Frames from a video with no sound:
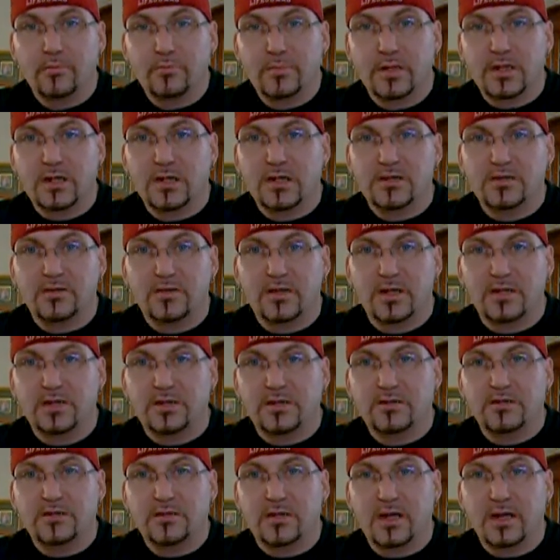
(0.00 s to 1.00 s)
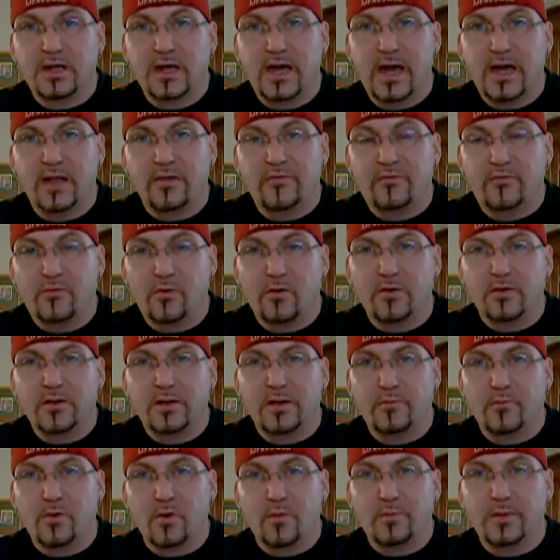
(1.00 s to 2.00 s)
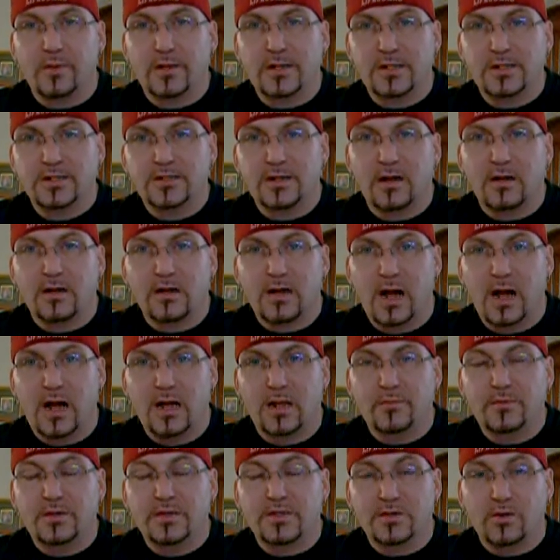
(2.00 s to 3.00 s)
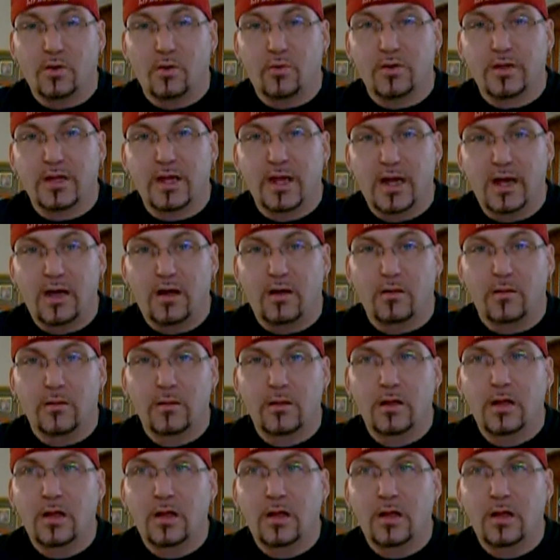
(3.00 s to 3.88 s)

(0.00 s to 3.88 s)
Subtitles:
because they can't afford it anymore because our economy's going to hell.